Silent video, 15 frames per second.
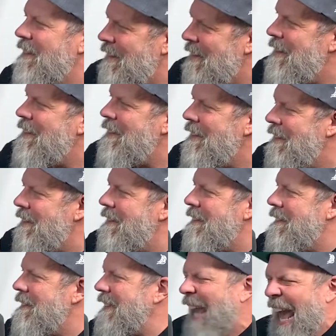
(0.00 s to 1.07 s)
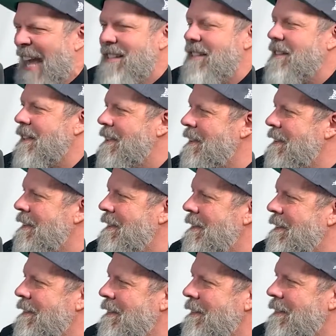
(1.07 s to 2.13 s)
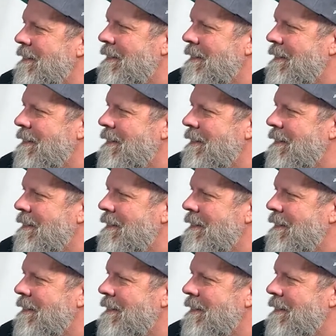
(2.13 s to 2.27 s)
Like, how many people are we